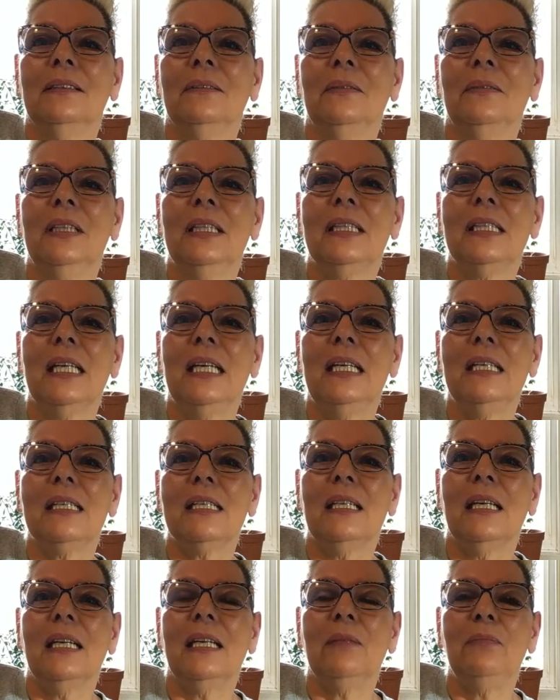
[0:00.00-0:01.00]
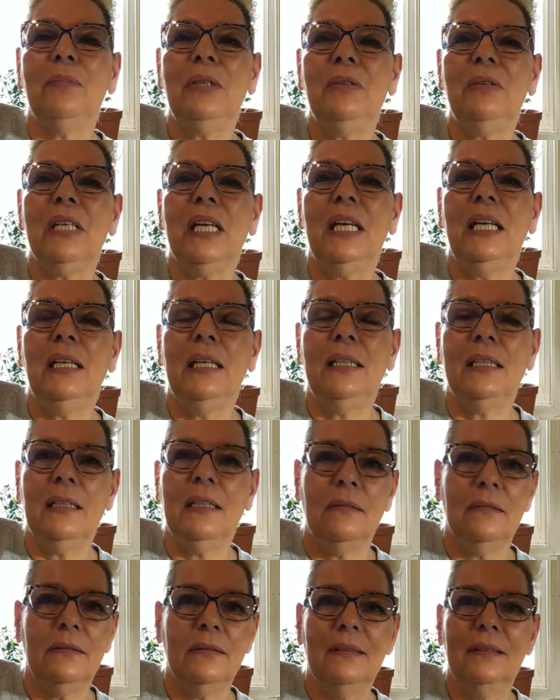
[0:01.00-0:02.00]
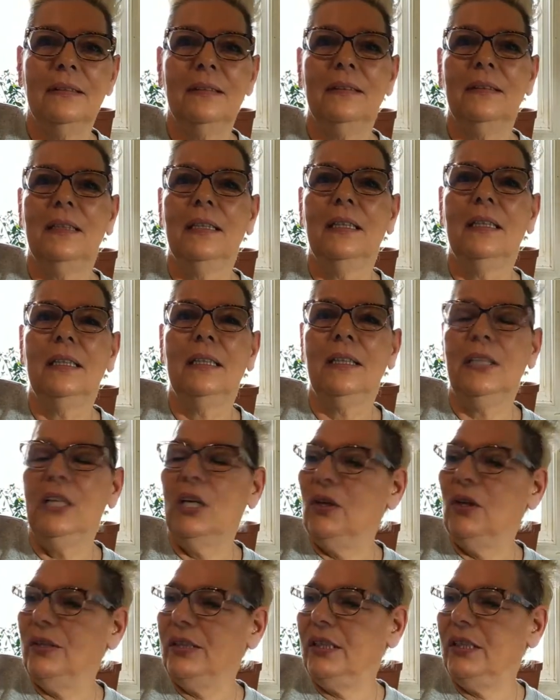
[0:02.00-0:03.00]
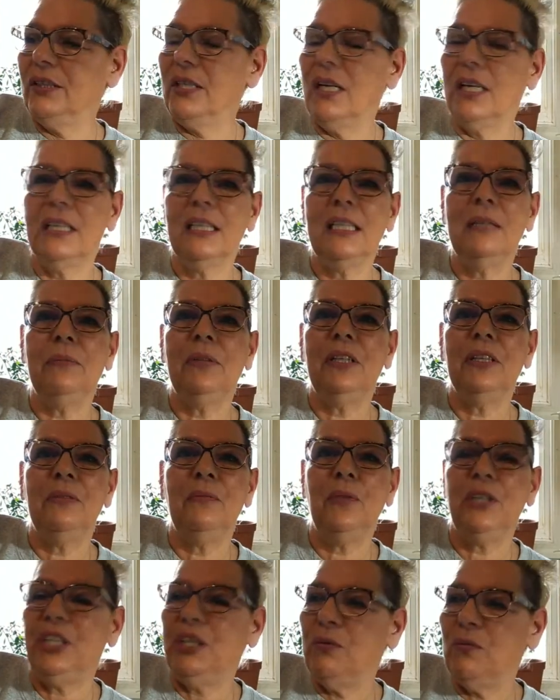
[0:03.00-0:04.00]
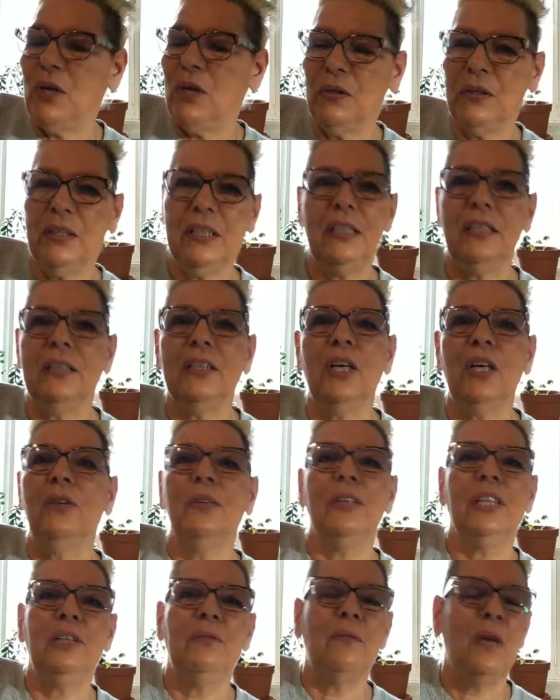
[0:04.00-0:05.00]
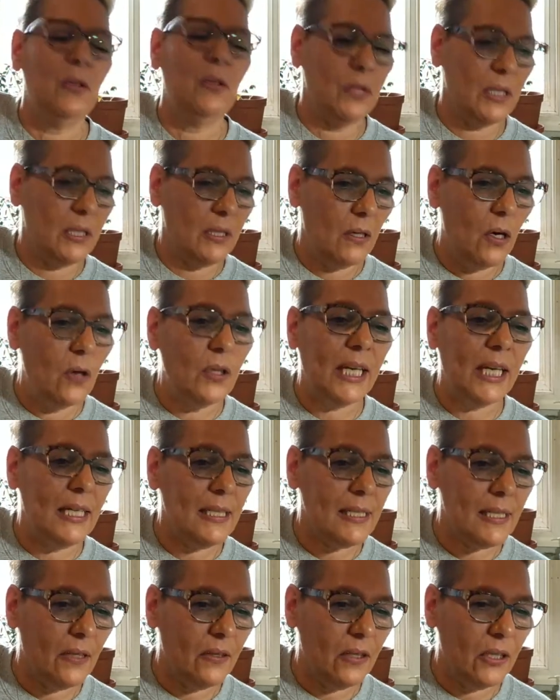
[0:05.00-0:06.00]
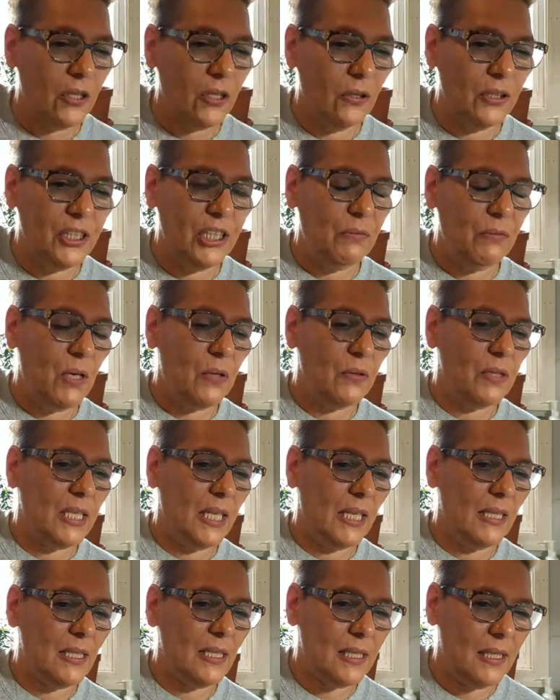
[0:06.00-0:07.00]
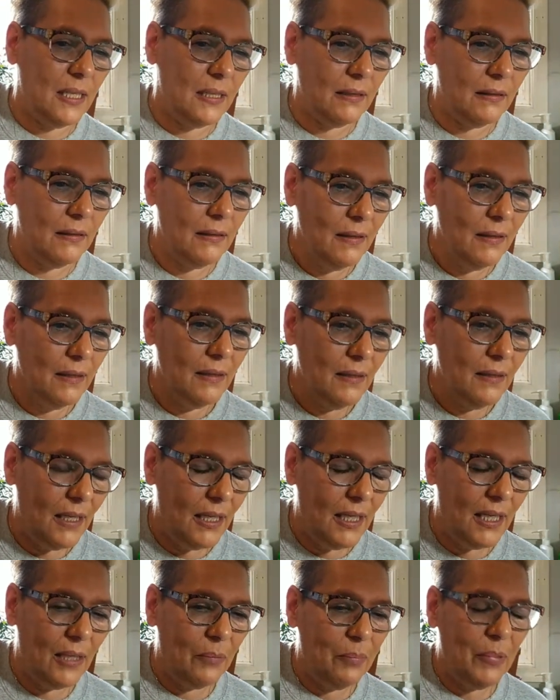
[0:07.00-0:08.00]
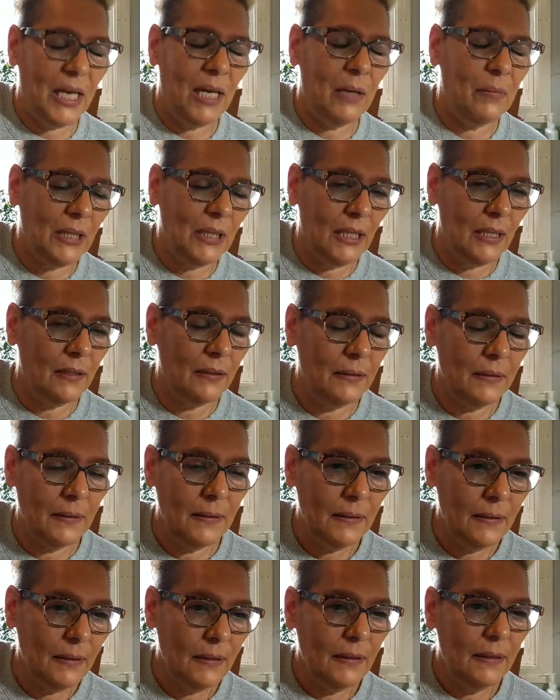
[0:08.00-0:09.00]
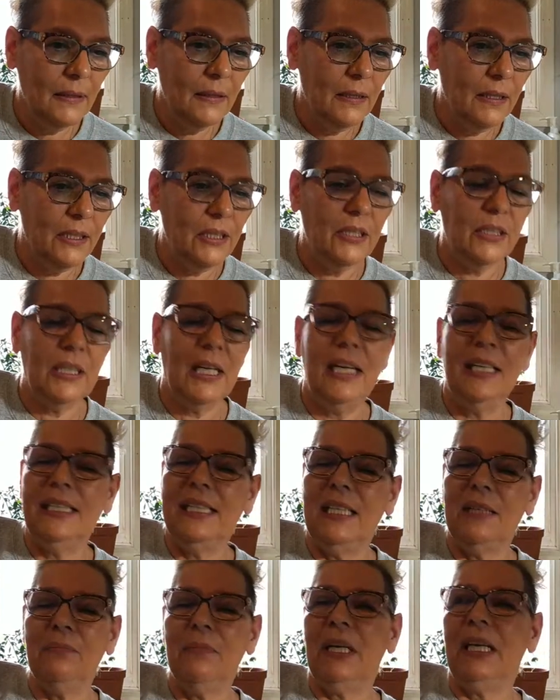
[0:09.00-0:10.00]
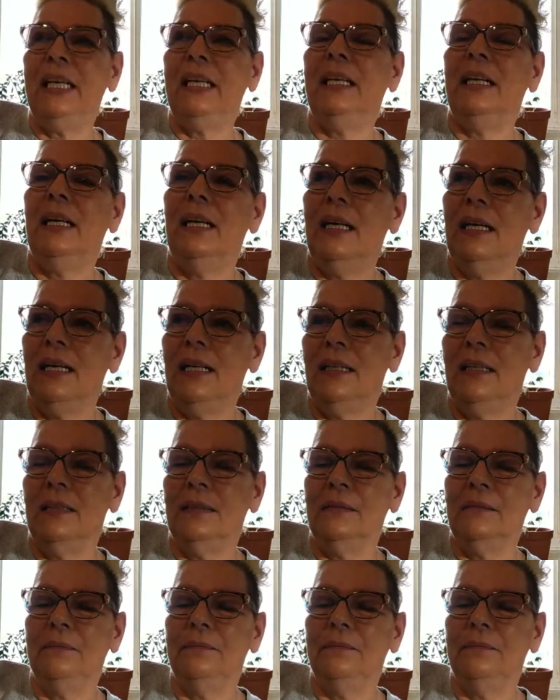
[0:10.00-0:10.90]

What it tastes like, butane. It, no, you're not going to, you, you won't, you, no, you won't. Okay, Southern girl, you won't taste it, uh, Pamela. You, I did my, uh,